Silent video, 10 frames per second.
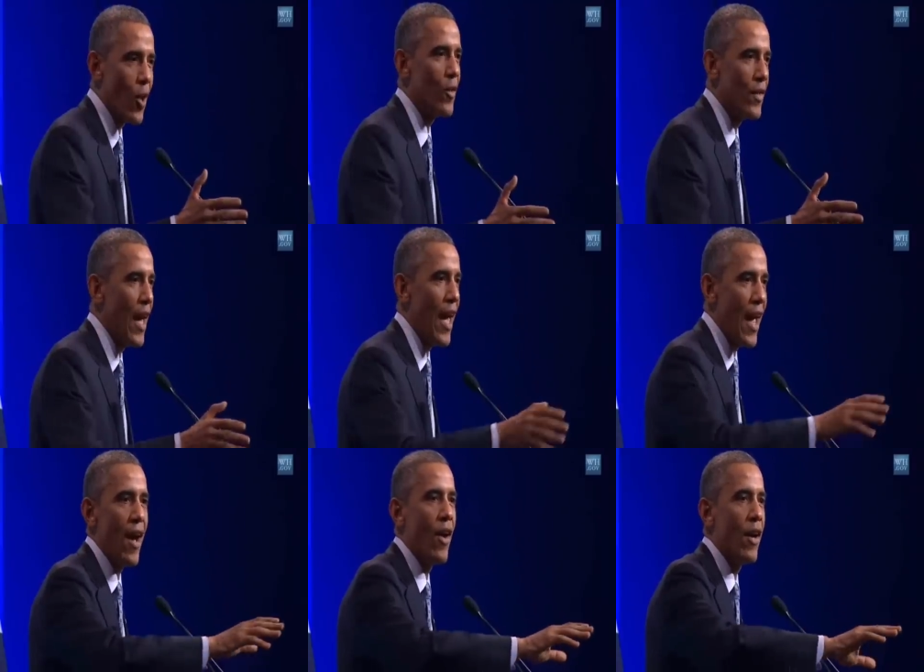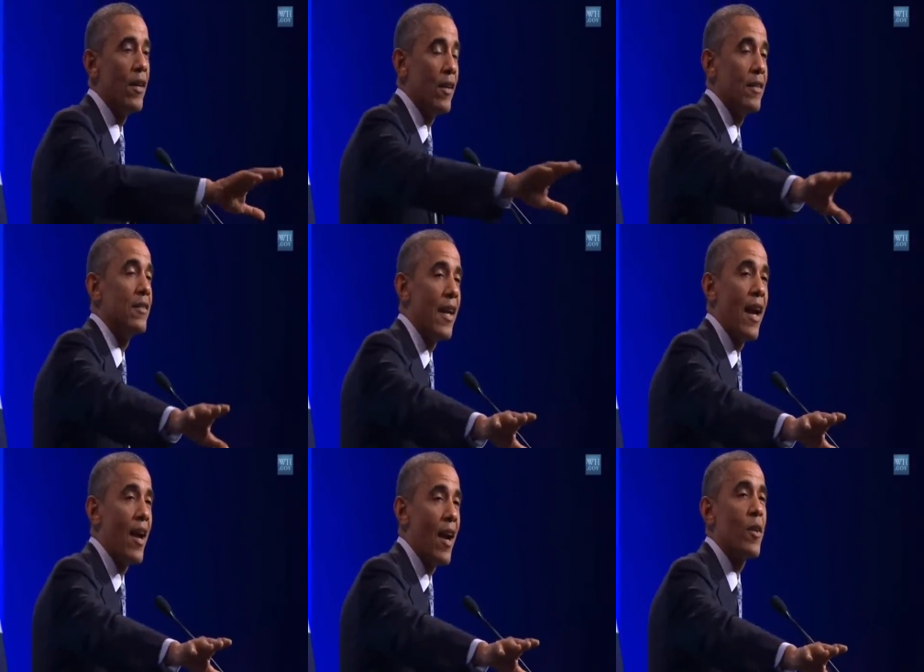all of
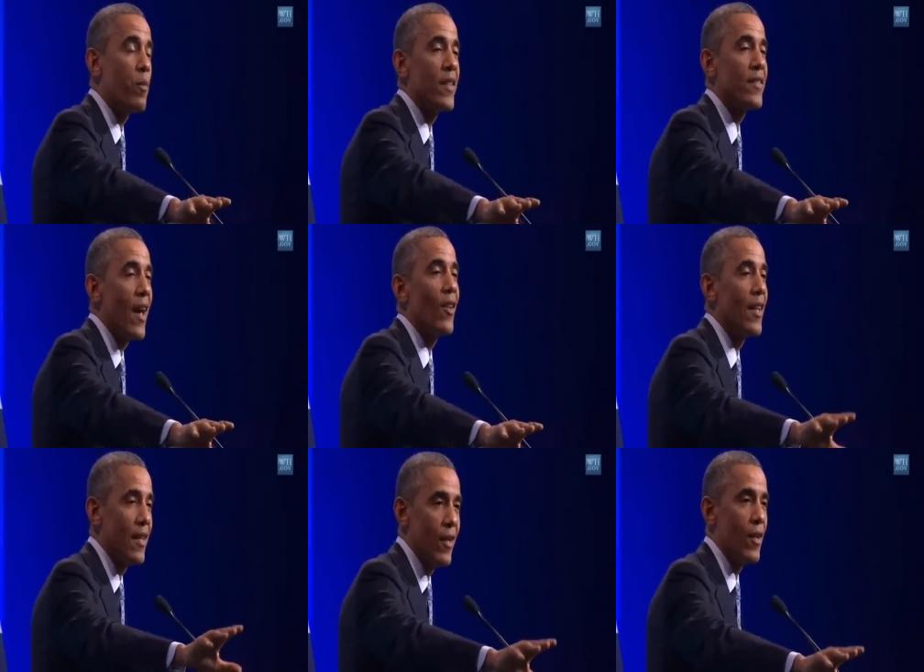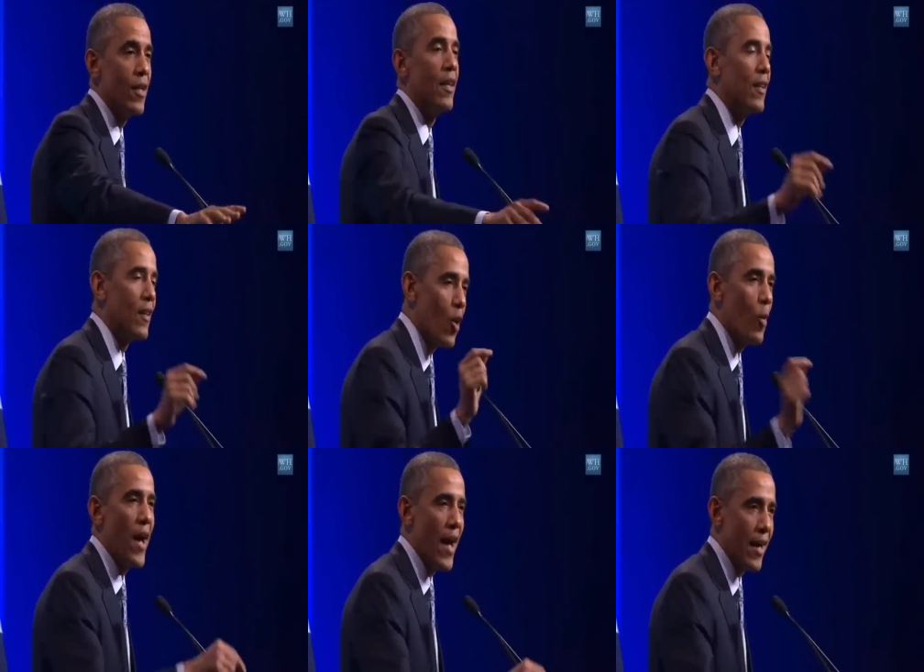every press outlet here
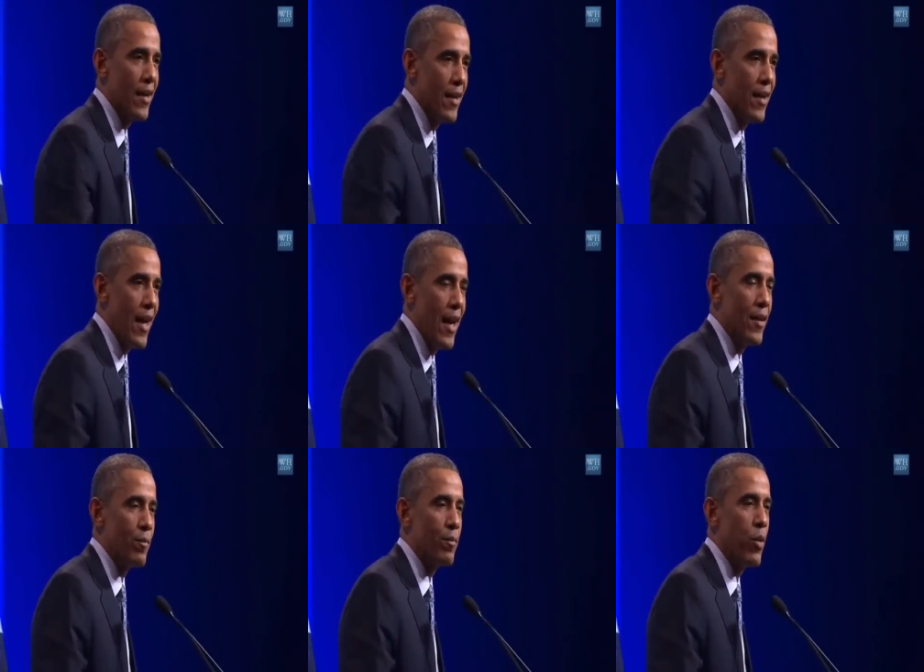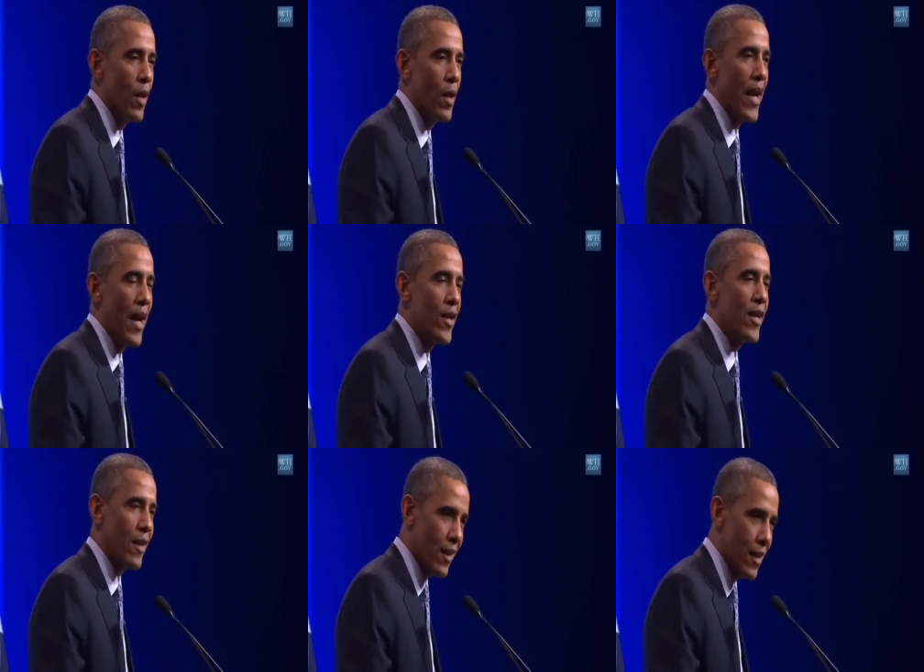go back and pull up
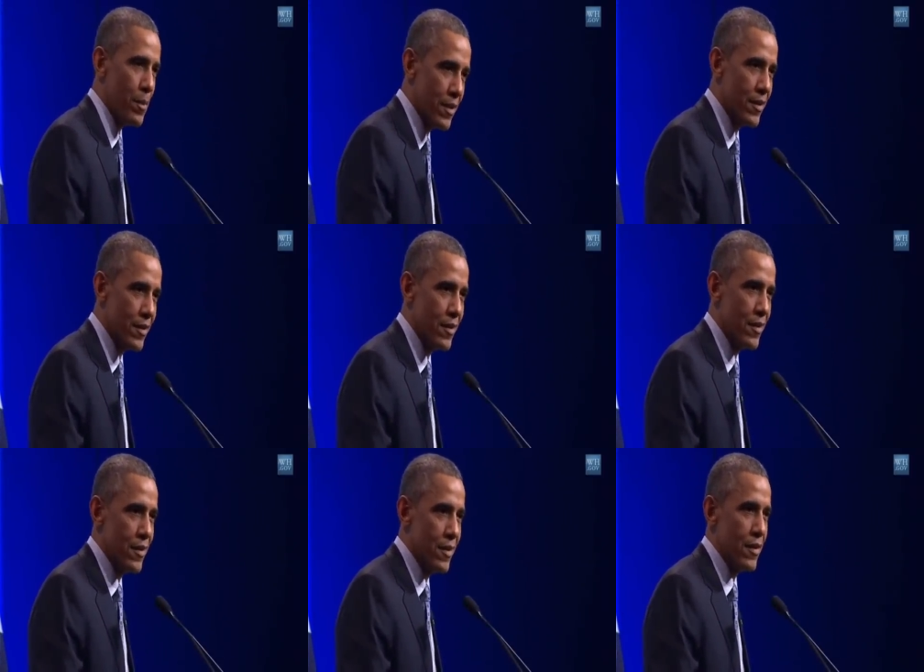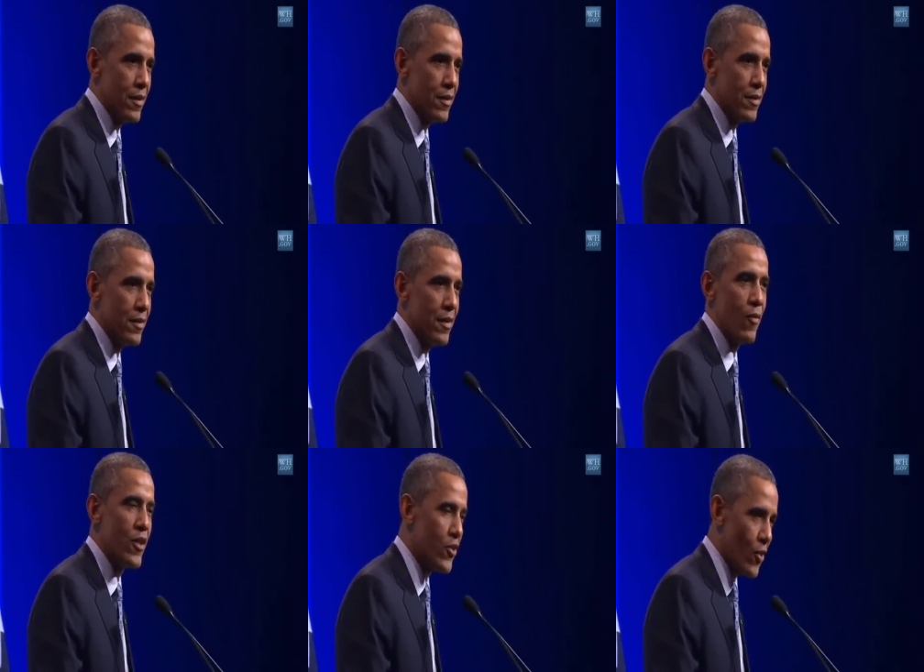every clip,
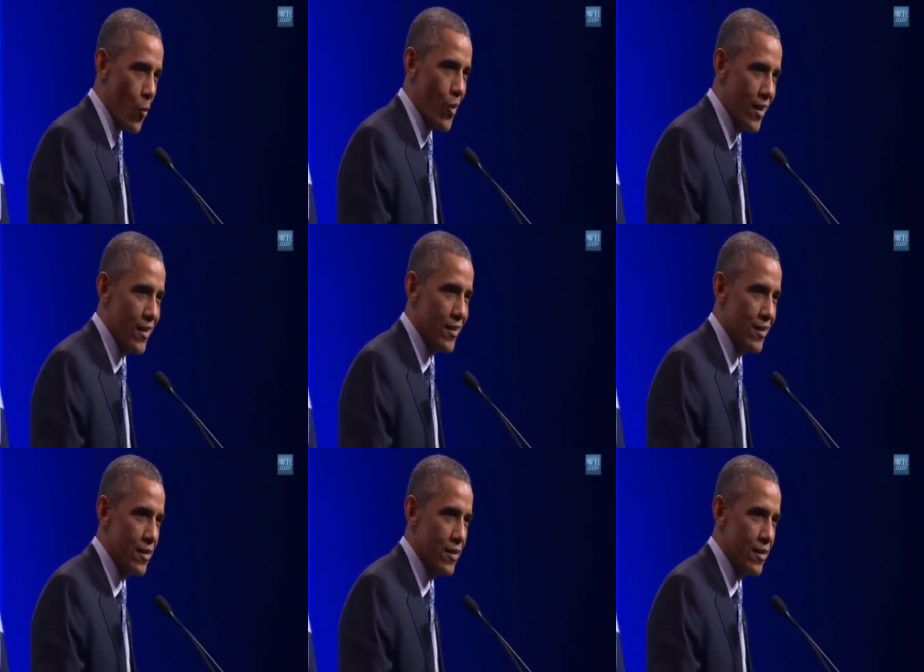every story,